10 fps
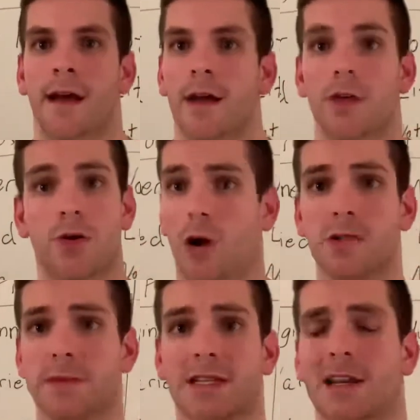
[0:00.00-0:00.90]
You can
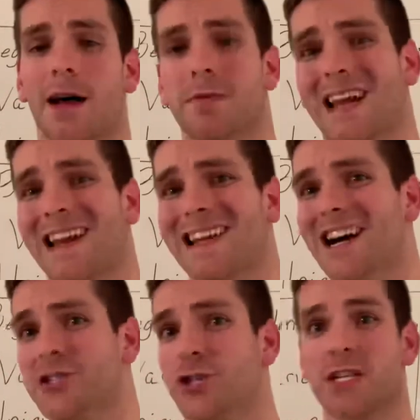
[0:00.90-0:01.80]
always mix it up, kind of
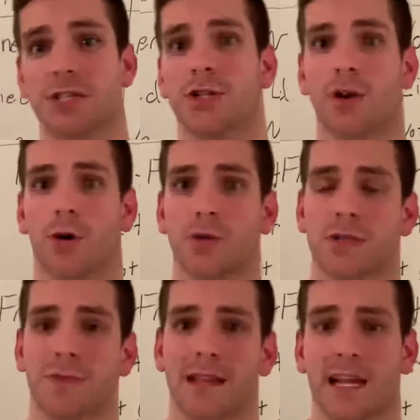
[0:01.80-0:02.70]
adjust it to your own
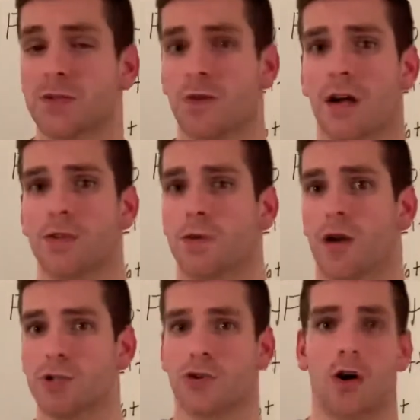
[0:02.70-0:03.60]
split. That's what I'll do.
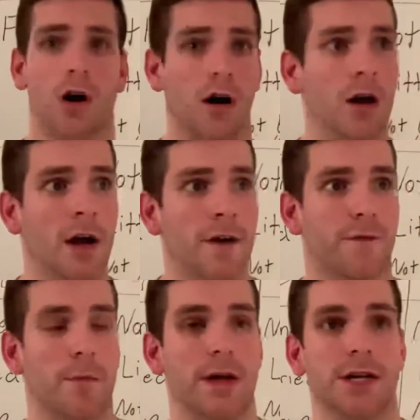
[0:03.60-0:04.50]
I'll draw
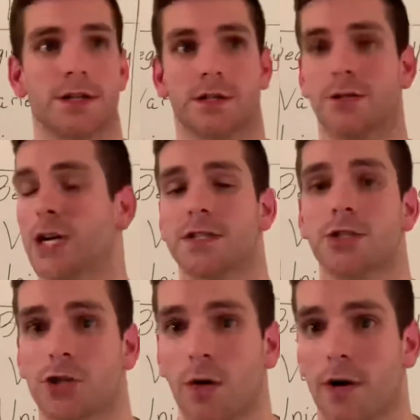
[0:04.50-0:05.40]
from his chest
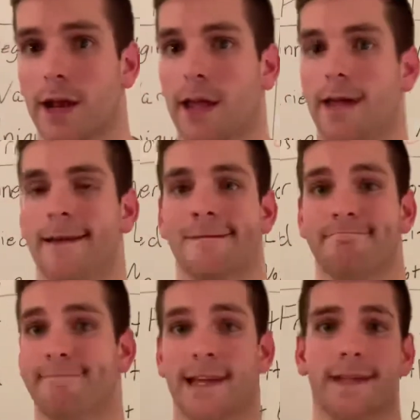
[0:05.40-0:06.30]
and shoulder day,
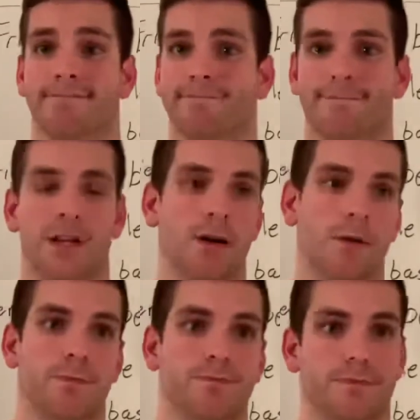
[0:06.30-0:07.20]
and you
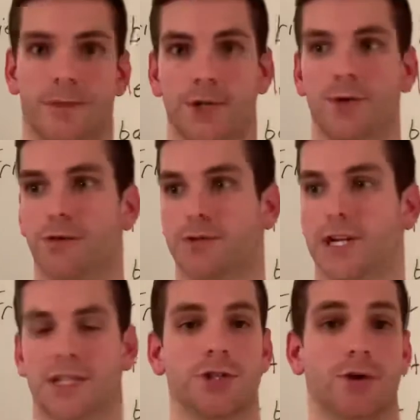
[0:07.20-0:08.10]
know, do
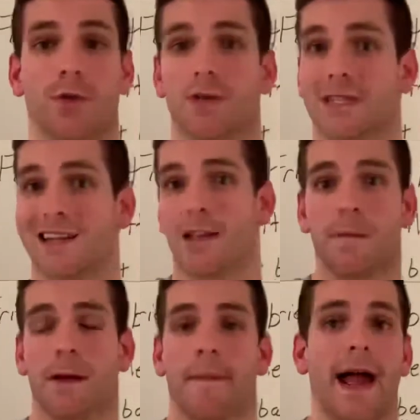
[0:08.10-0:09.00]
chest and shoulders, and then a little
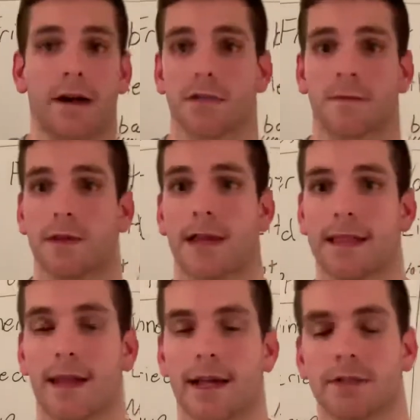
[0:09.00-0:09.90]
bit of back or something like
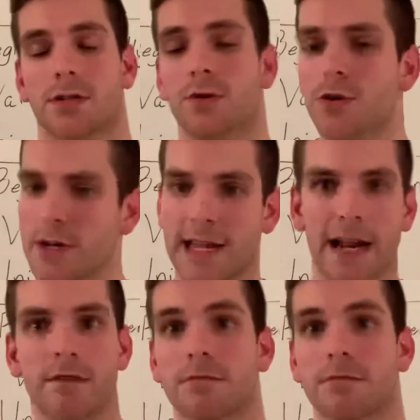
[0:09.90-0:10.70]
that. So you can kind of